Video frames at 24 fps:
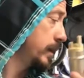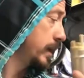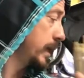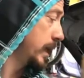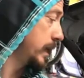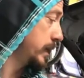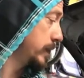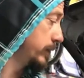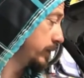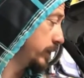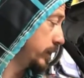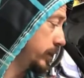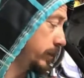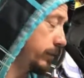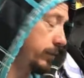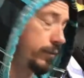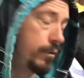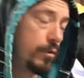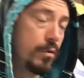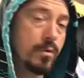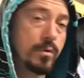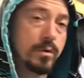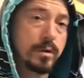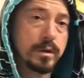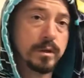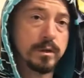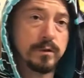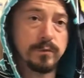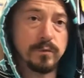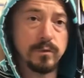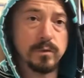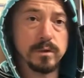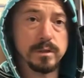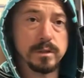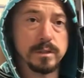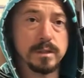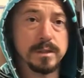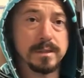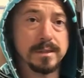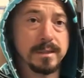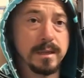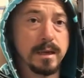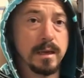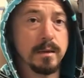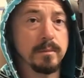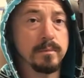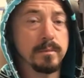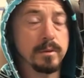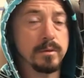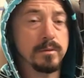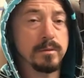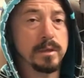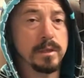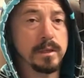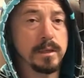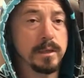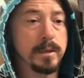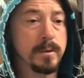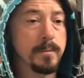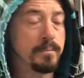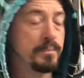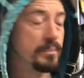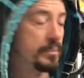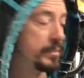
s54 e46 M3